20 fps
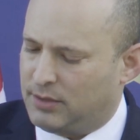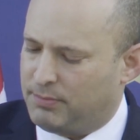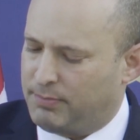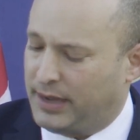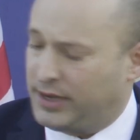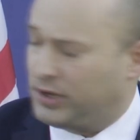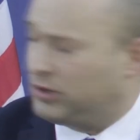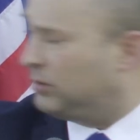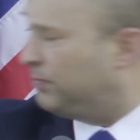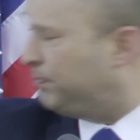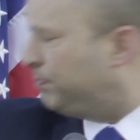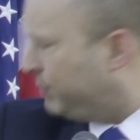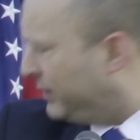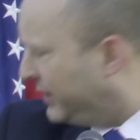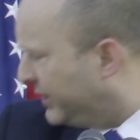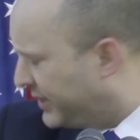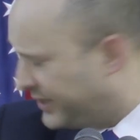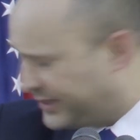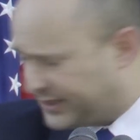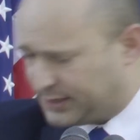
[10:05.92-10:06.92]
Michael,
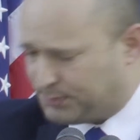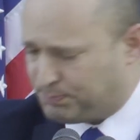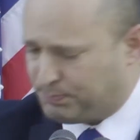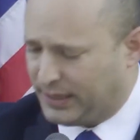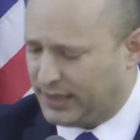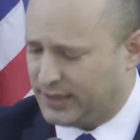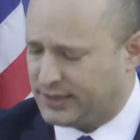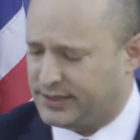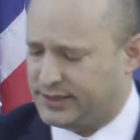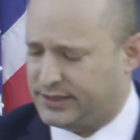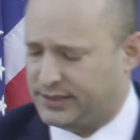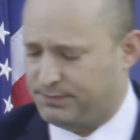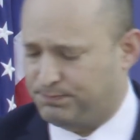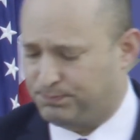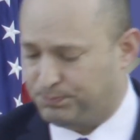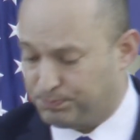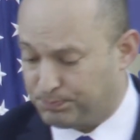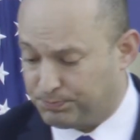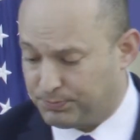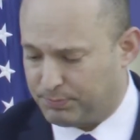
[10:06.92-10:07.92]
please pass
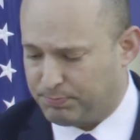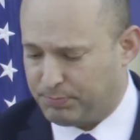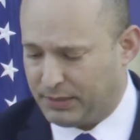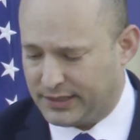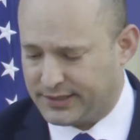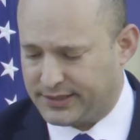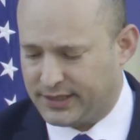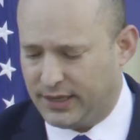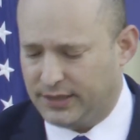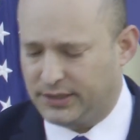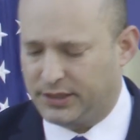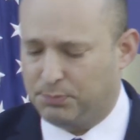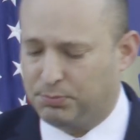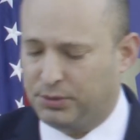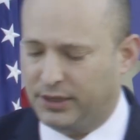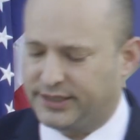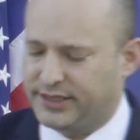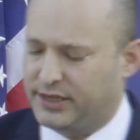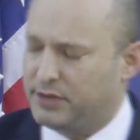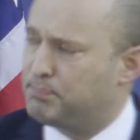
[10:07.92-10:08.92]
on to
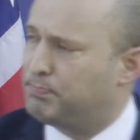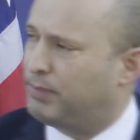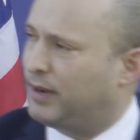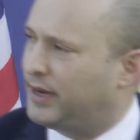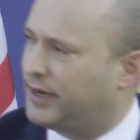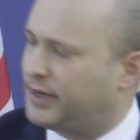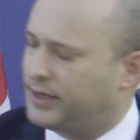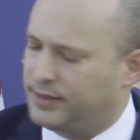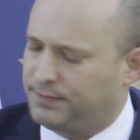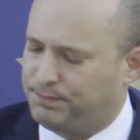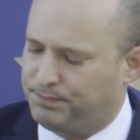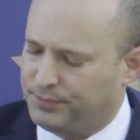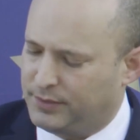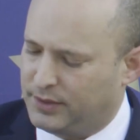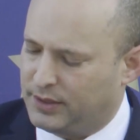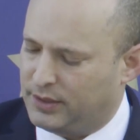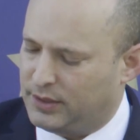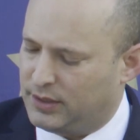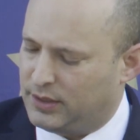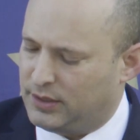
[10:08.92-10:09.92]
President Biden,
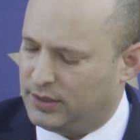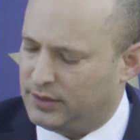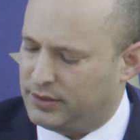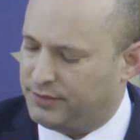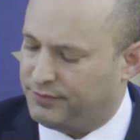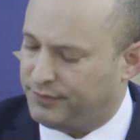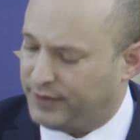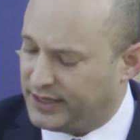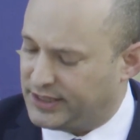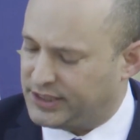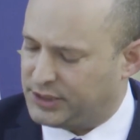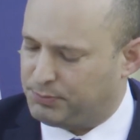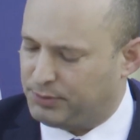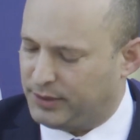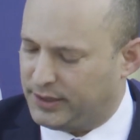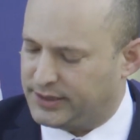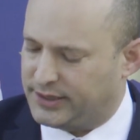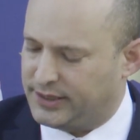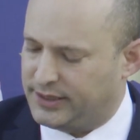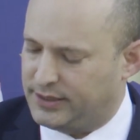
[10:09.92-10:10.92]
to Vice
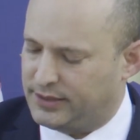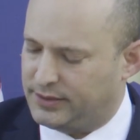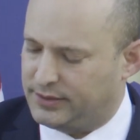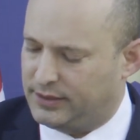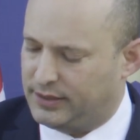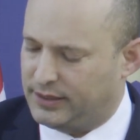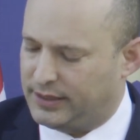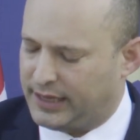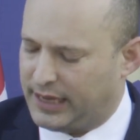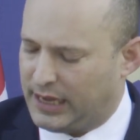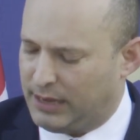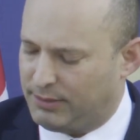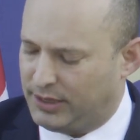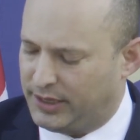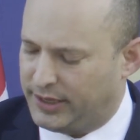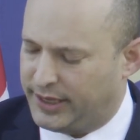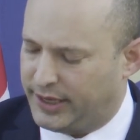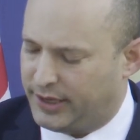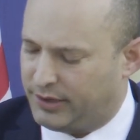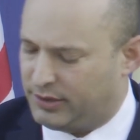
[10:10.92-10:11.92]
President
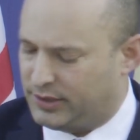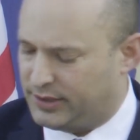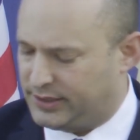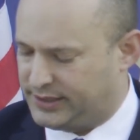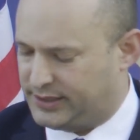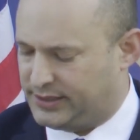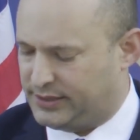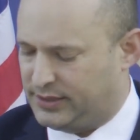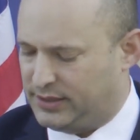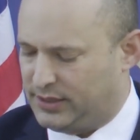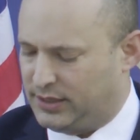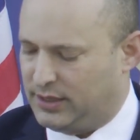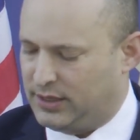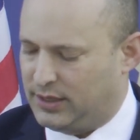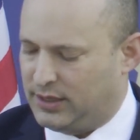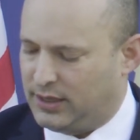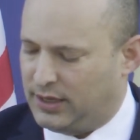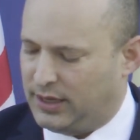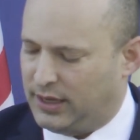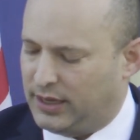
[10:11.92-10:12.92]
Kamala Harris,
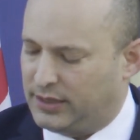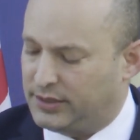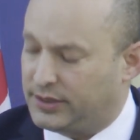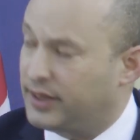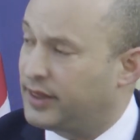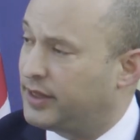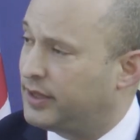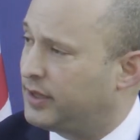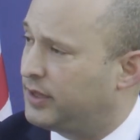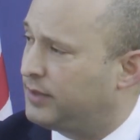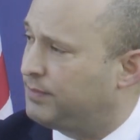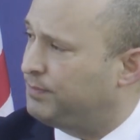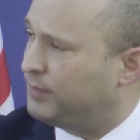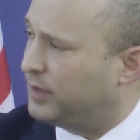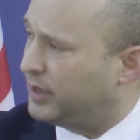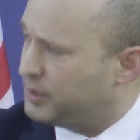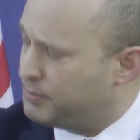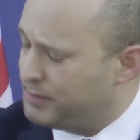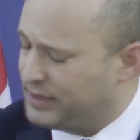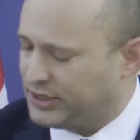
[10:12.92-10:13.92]
and to the
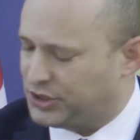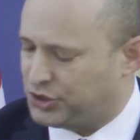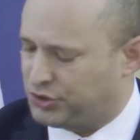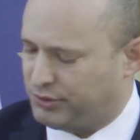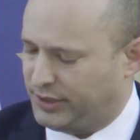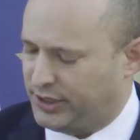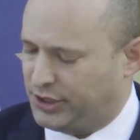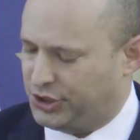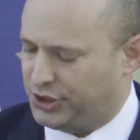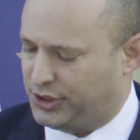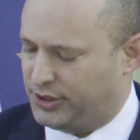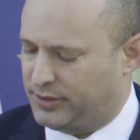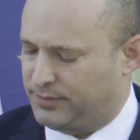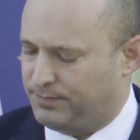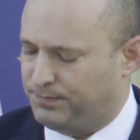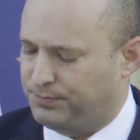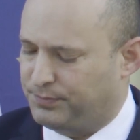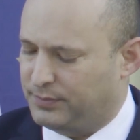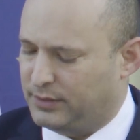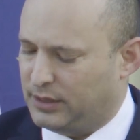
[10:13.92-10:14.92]

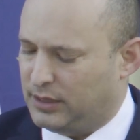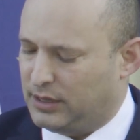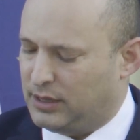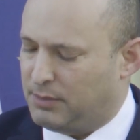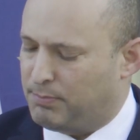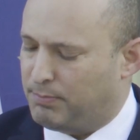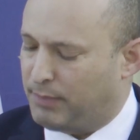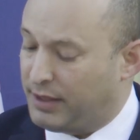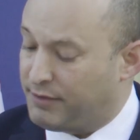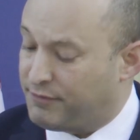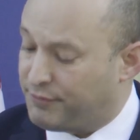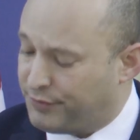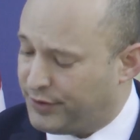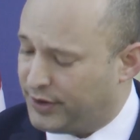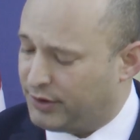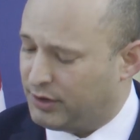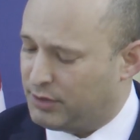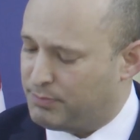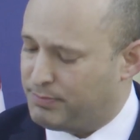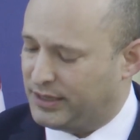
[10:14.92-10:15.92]
administration my
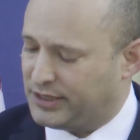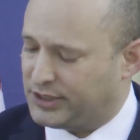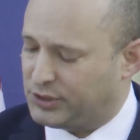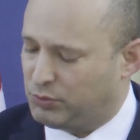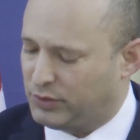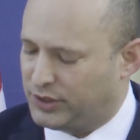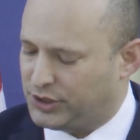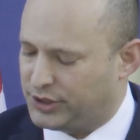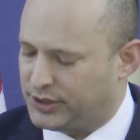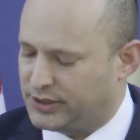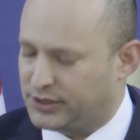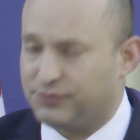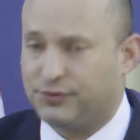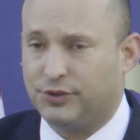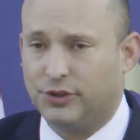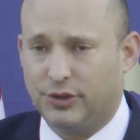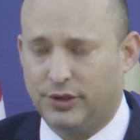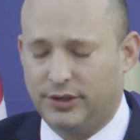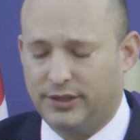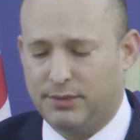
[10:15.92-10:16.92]
very best wishes
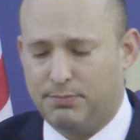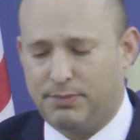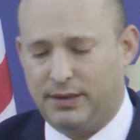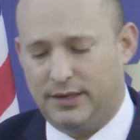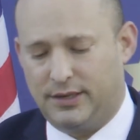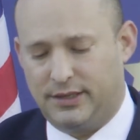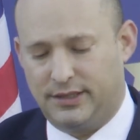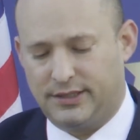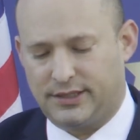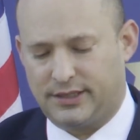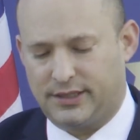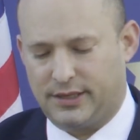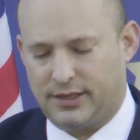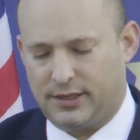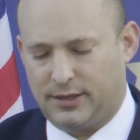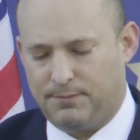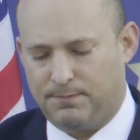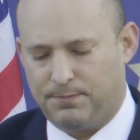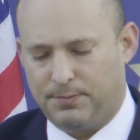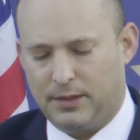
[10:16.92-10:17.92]
for your Independence Day.